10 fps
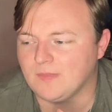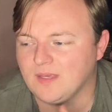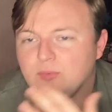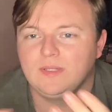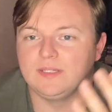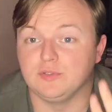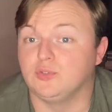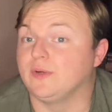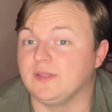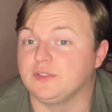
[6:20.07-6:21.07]
I really
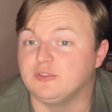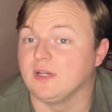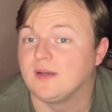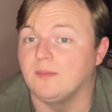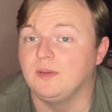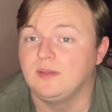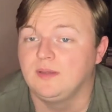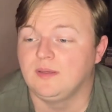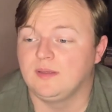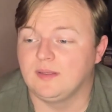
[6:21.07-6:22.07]
enjoy this job.
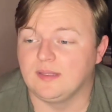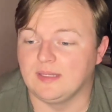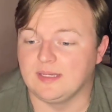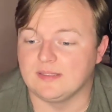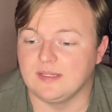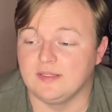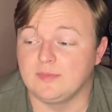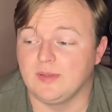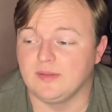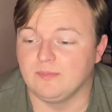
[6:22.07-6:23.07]
And like I said, it's
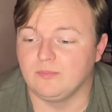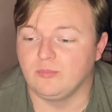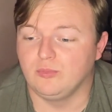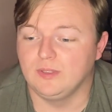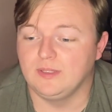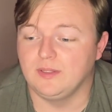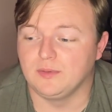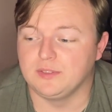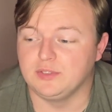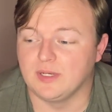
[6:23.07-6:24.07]
been really the
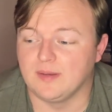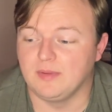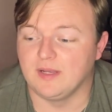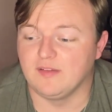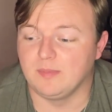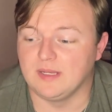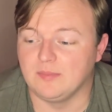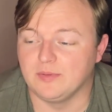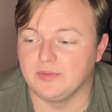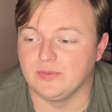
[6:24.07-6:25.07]
only job that I've been
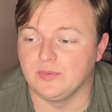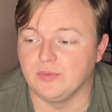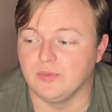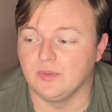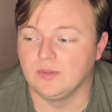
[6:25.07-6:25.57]
able to